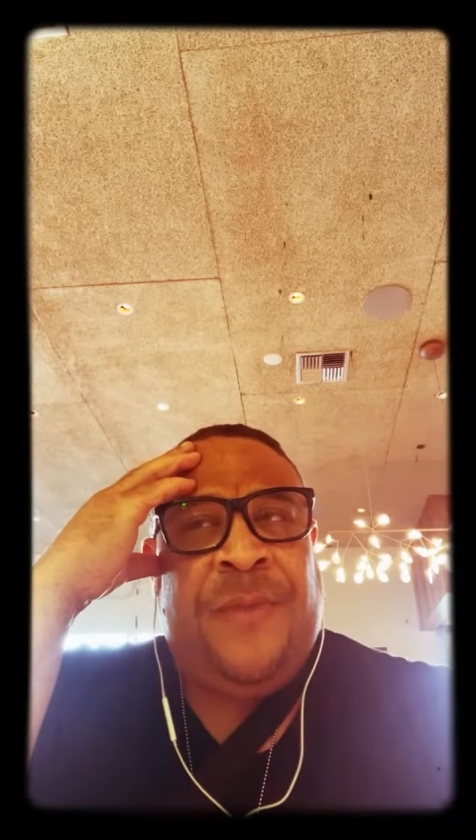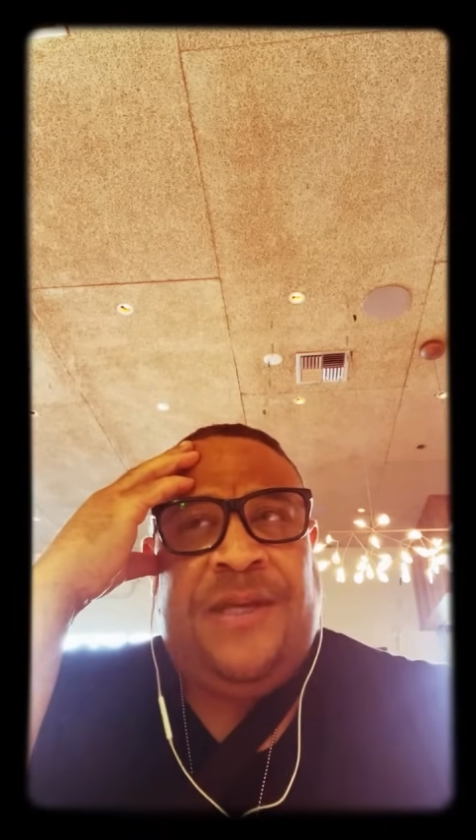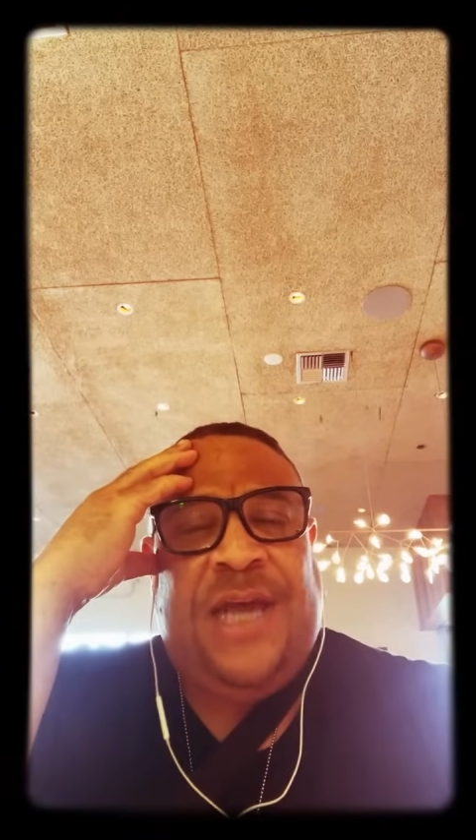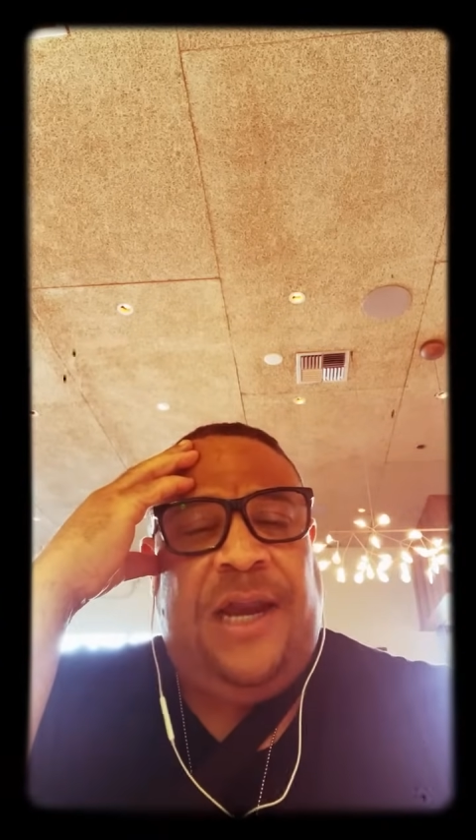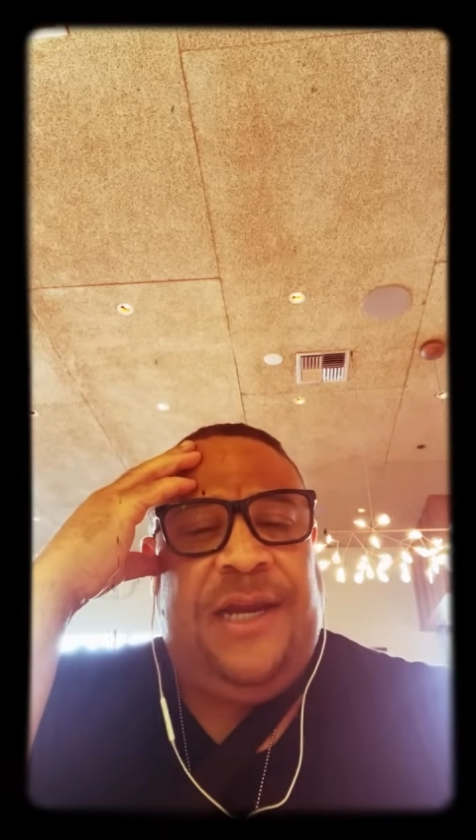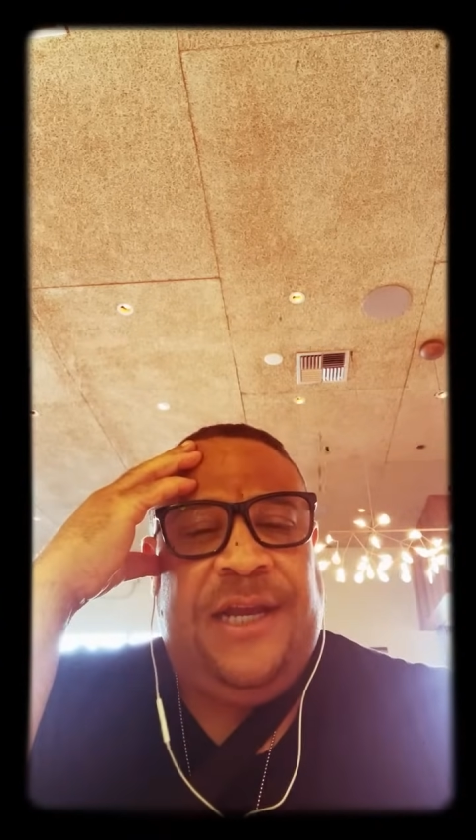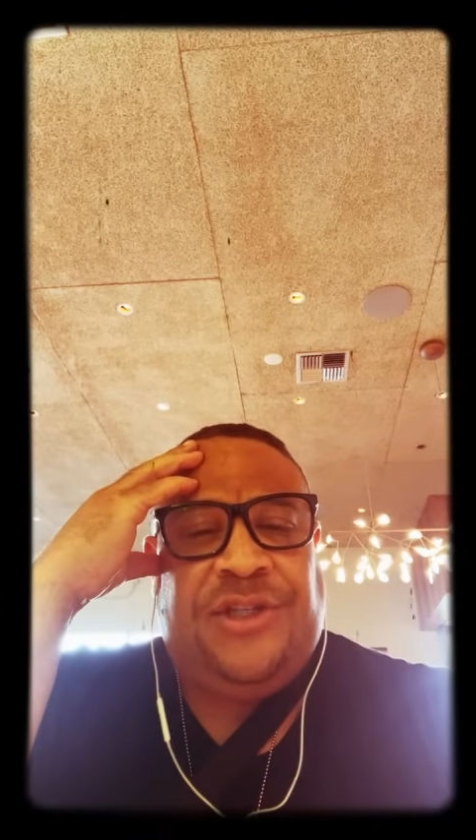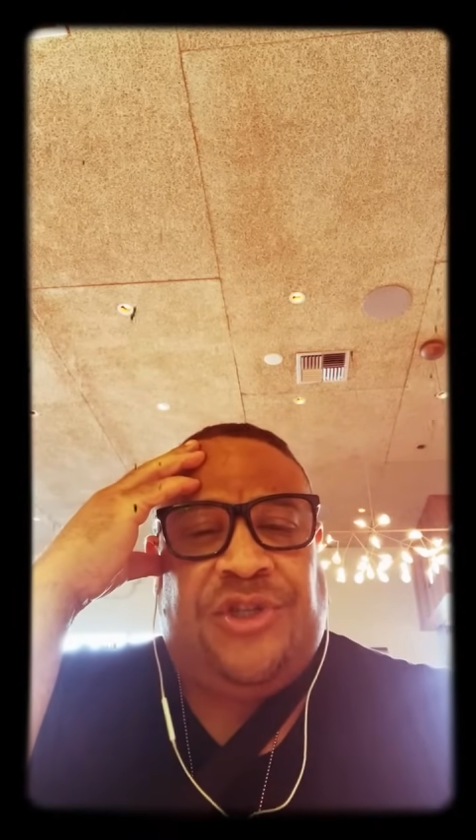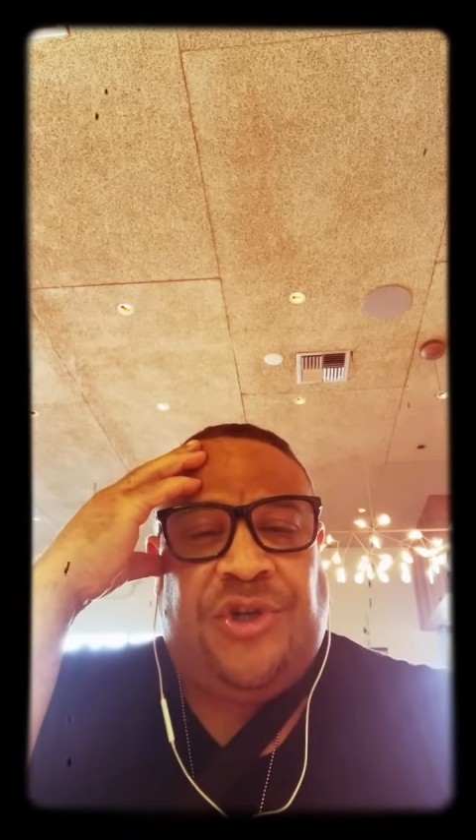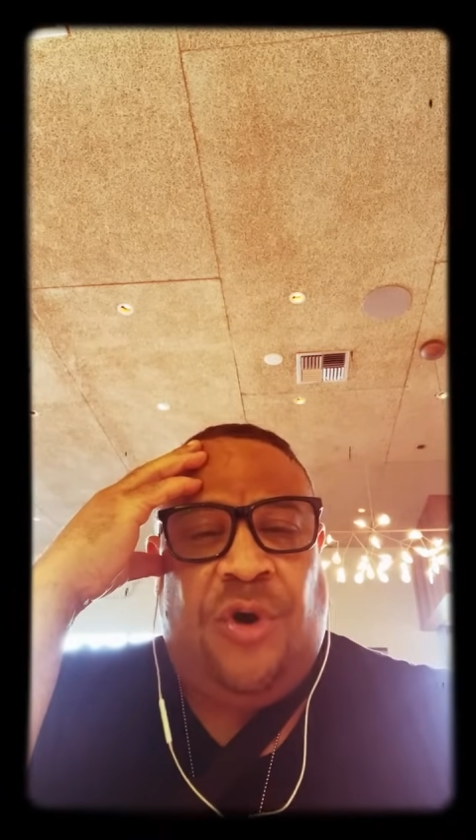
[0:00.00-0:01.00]
telling his
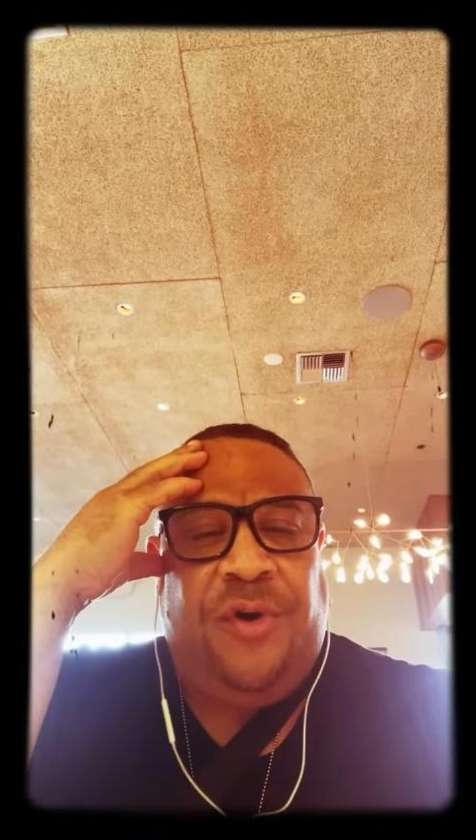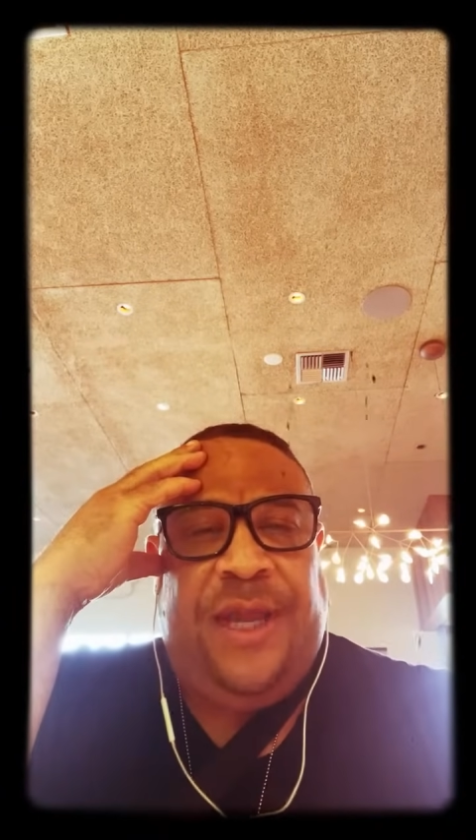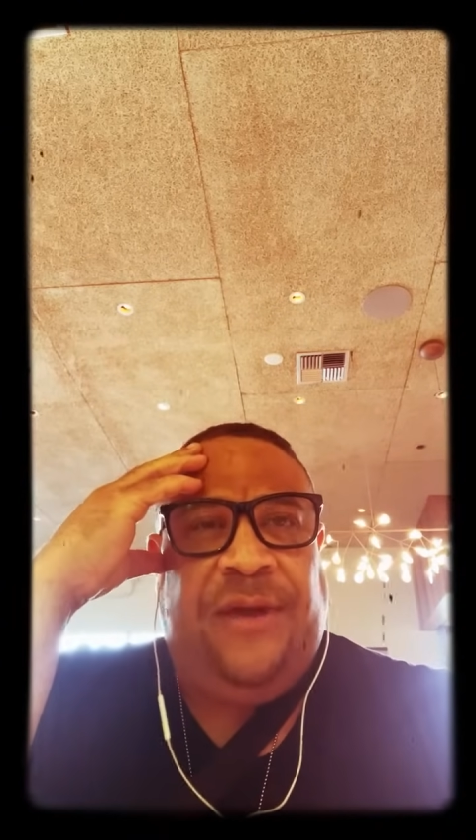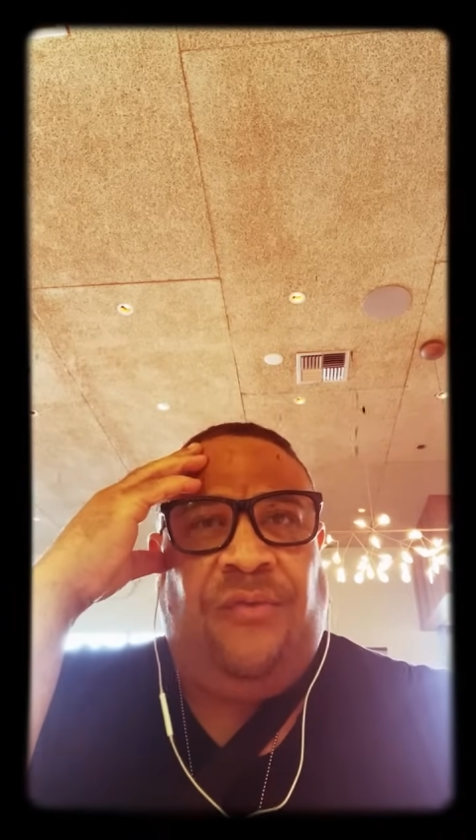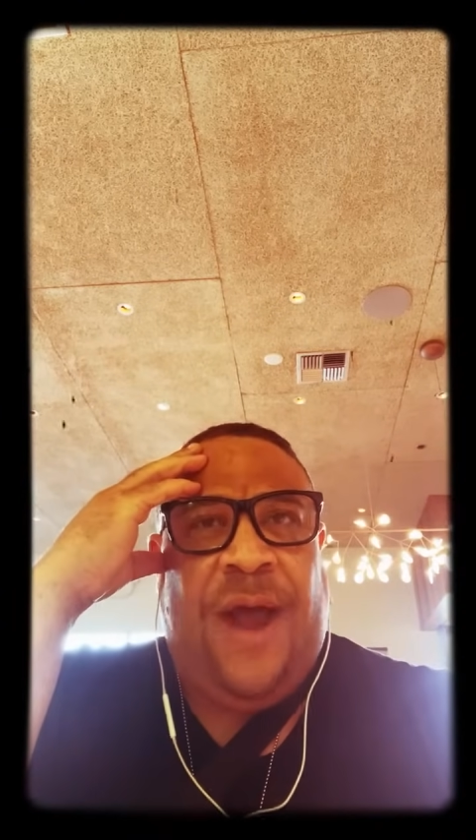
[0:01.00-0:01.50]
story and